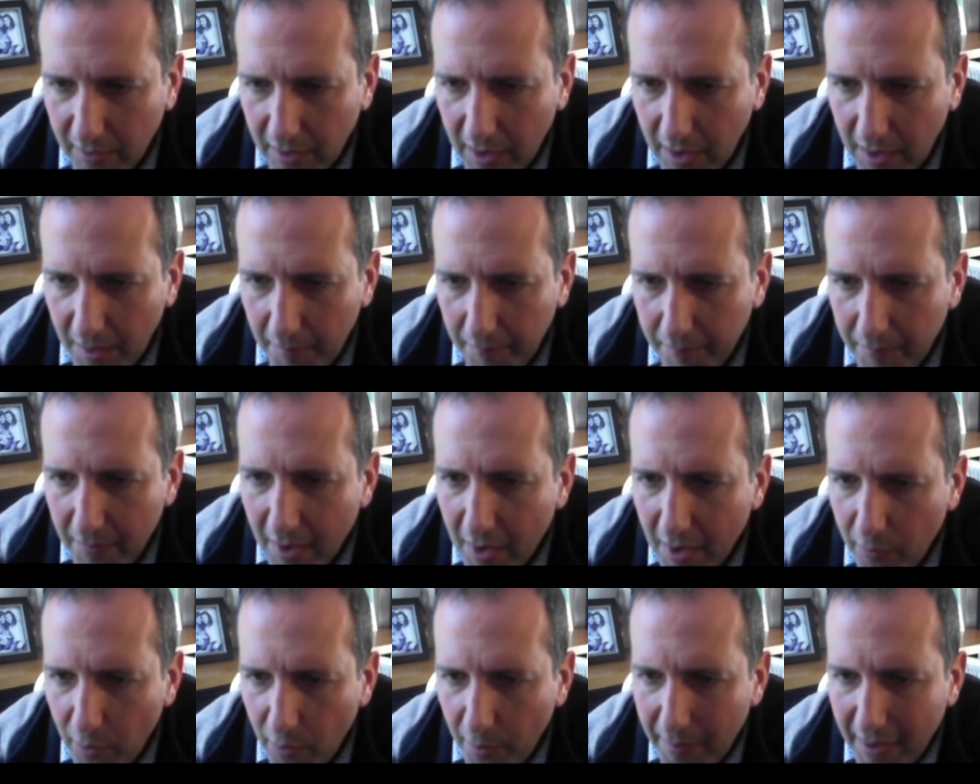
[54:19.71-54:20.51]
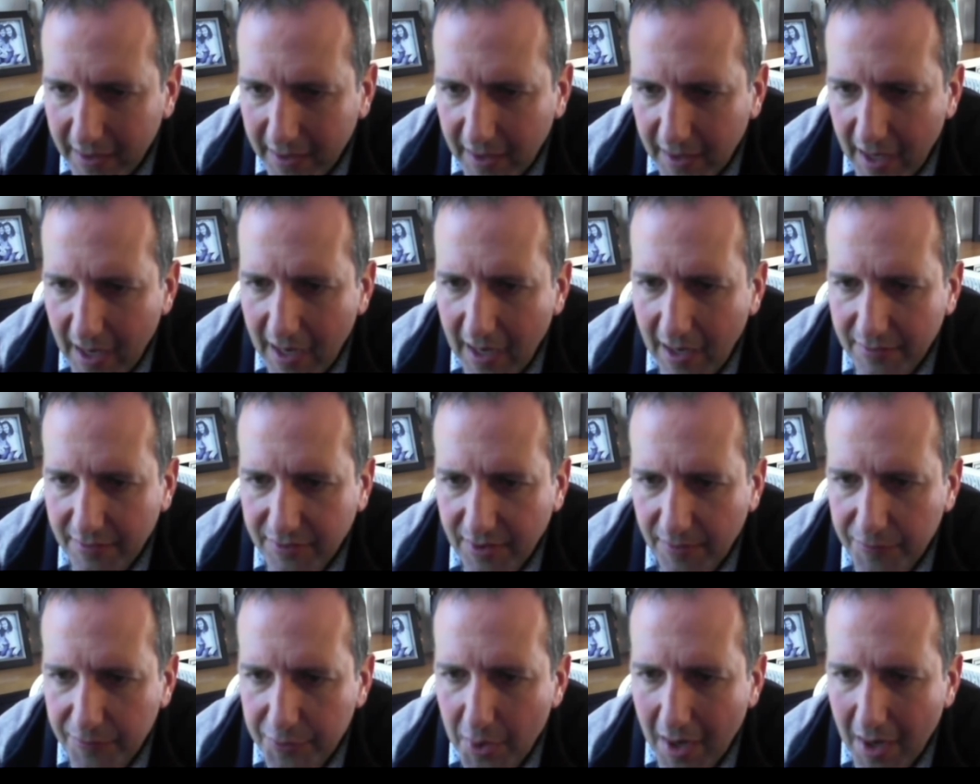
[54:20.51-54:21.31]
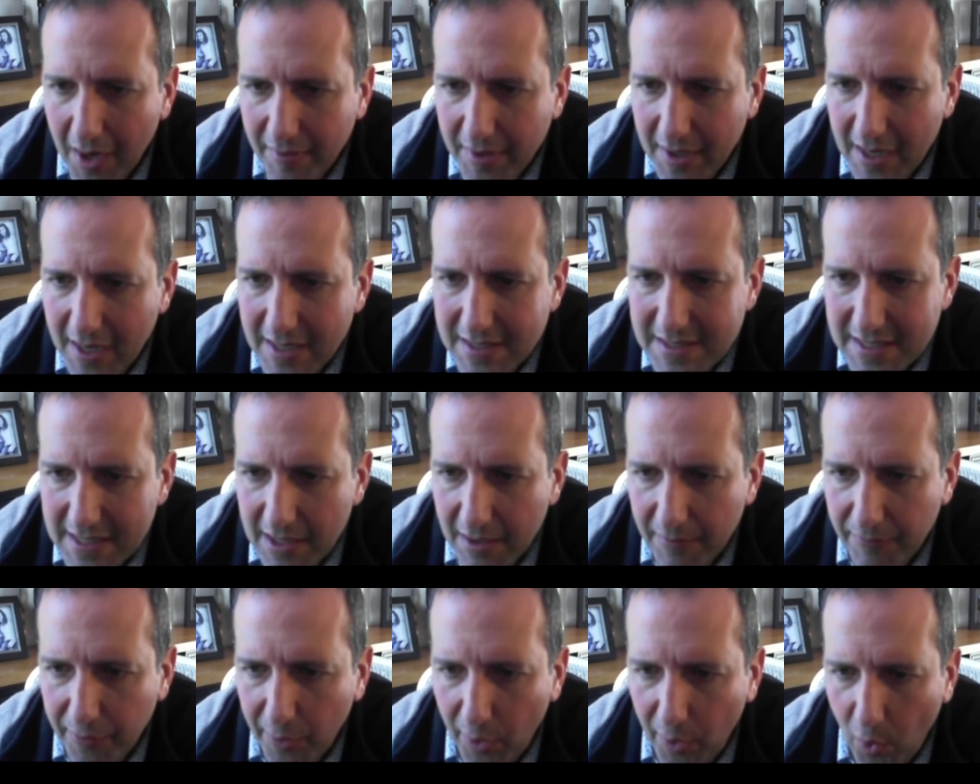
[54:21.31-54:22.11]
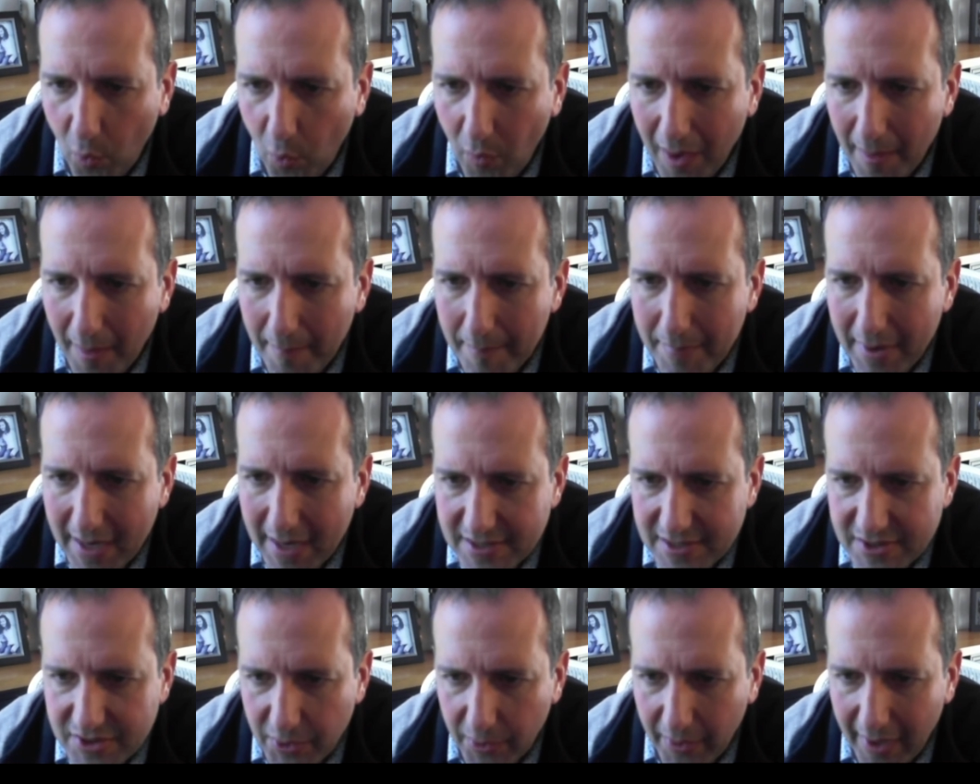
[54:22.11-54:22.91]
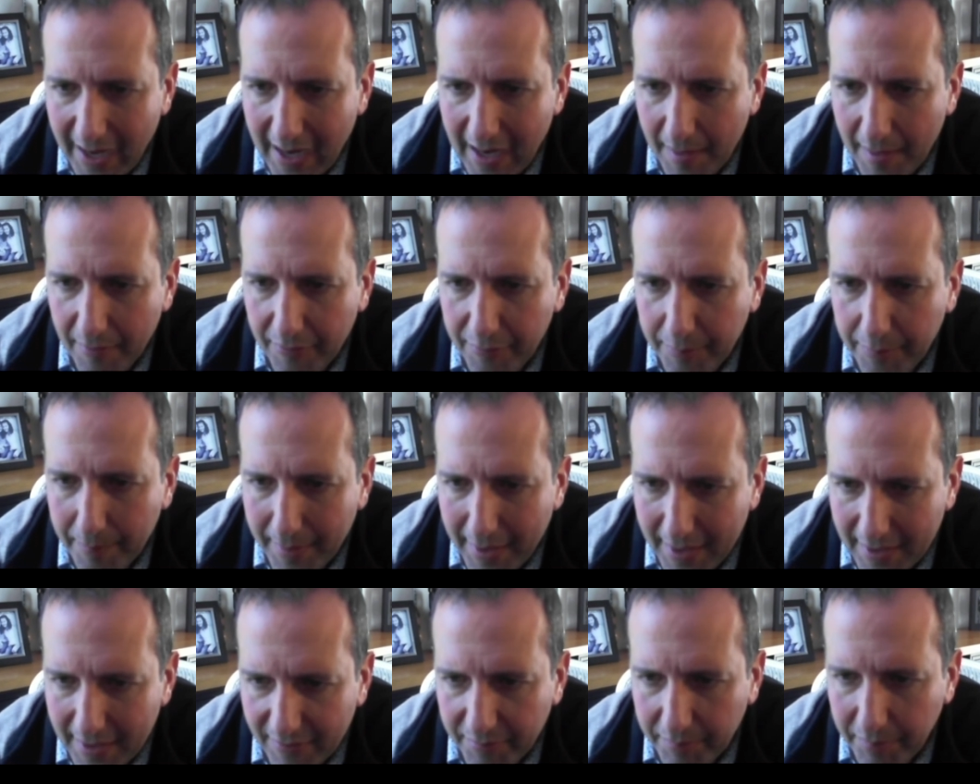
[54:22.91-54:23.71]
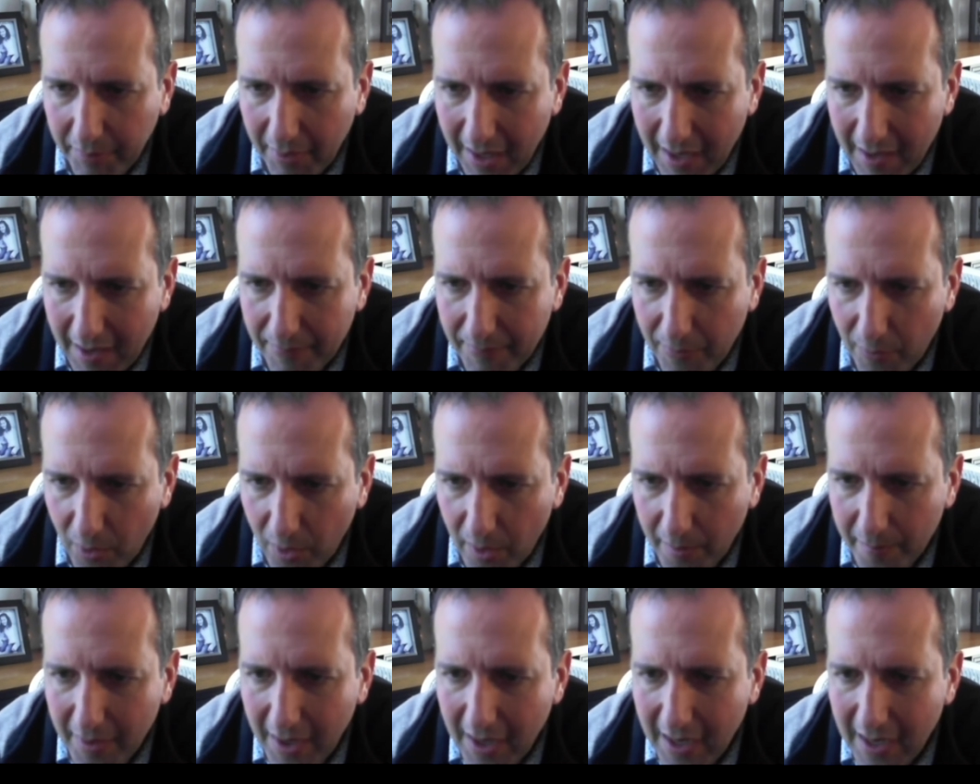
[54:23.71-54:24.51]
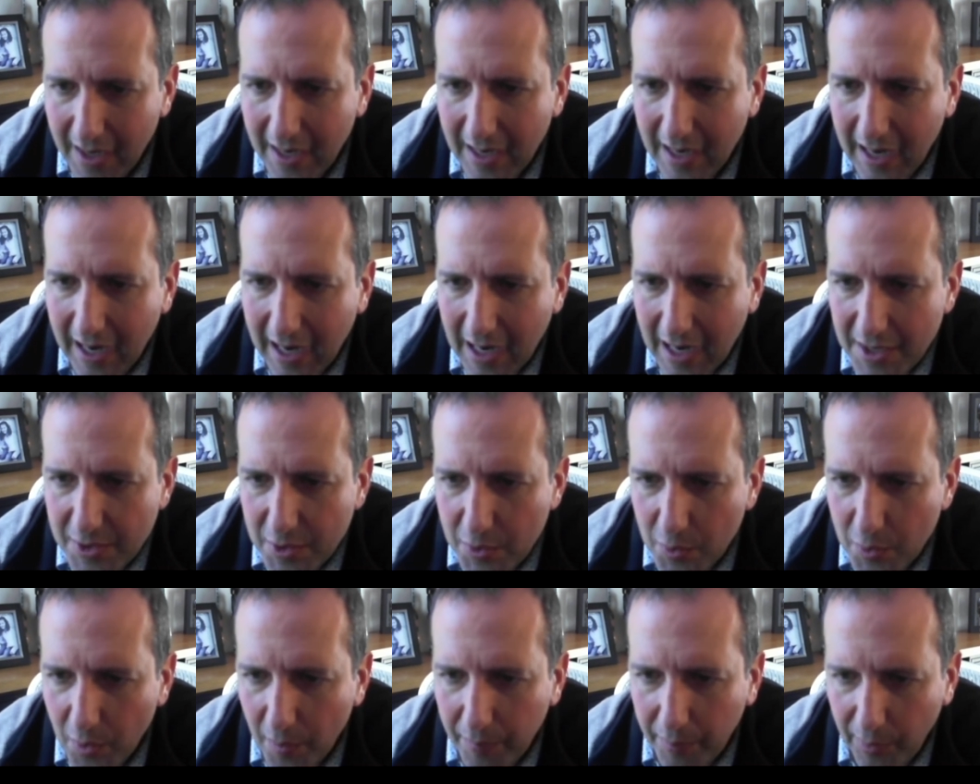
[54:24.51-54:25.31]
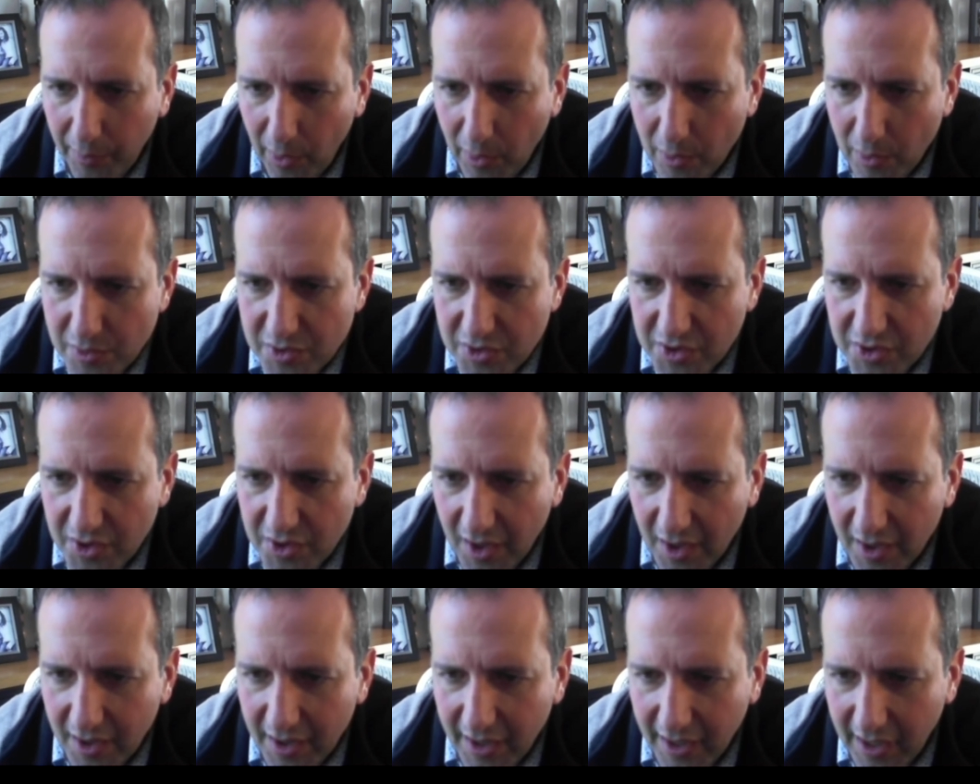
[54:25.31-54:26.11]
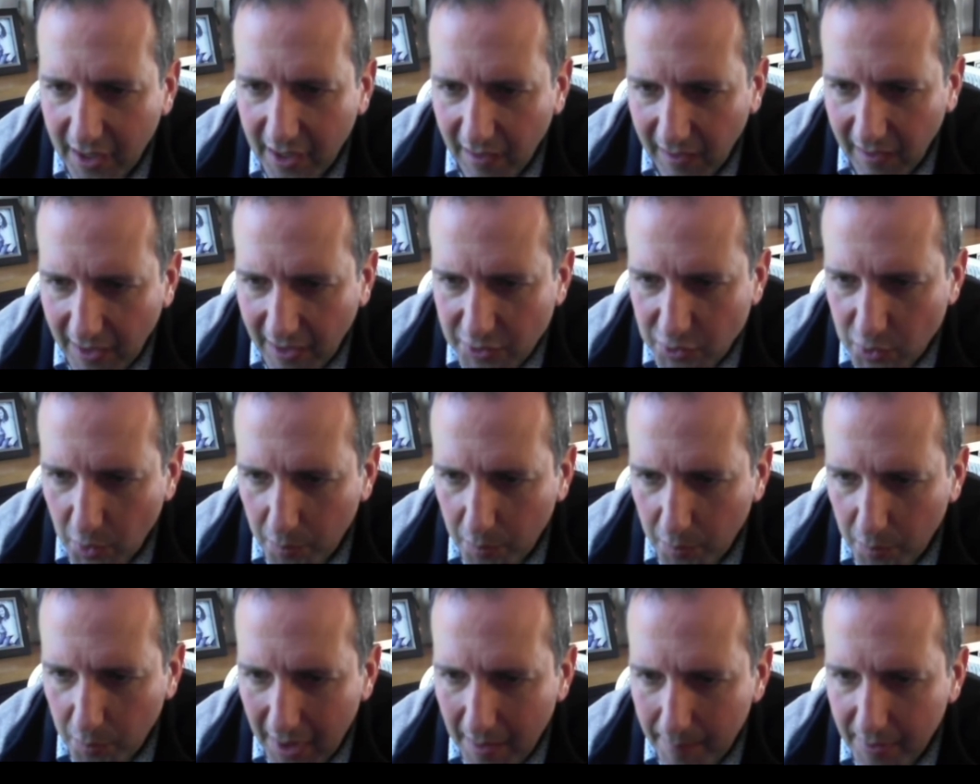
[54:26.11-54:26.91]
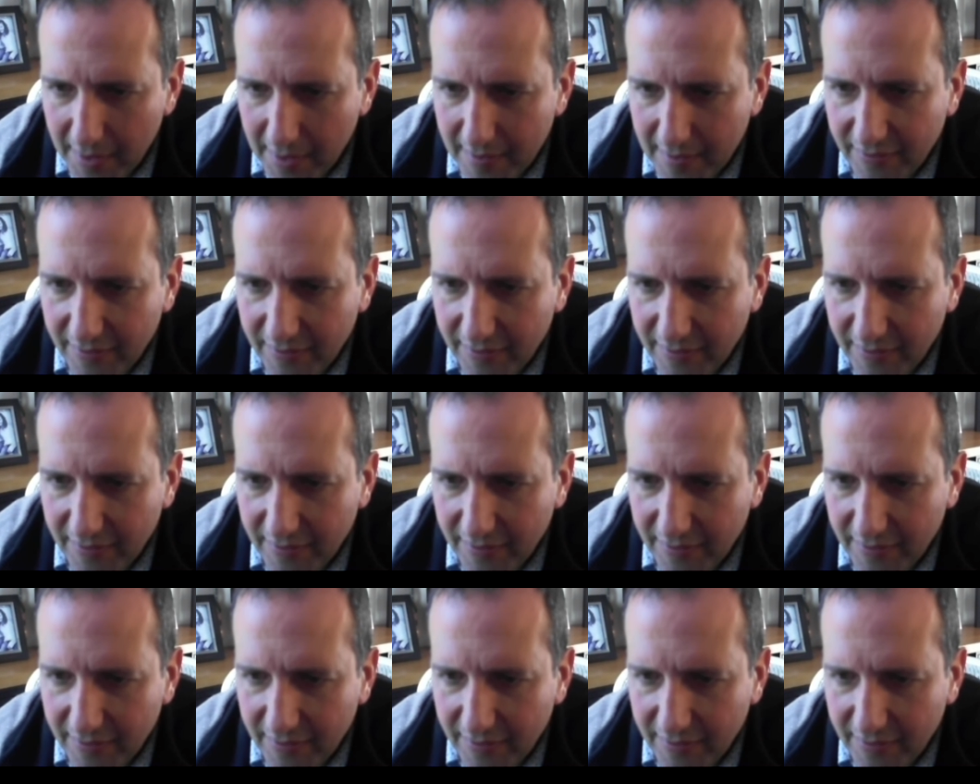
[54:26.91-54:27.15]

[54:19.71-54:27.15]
Um, Rebecca asks If you have an idea for a web based or app based platform, how do you approach intellectual property.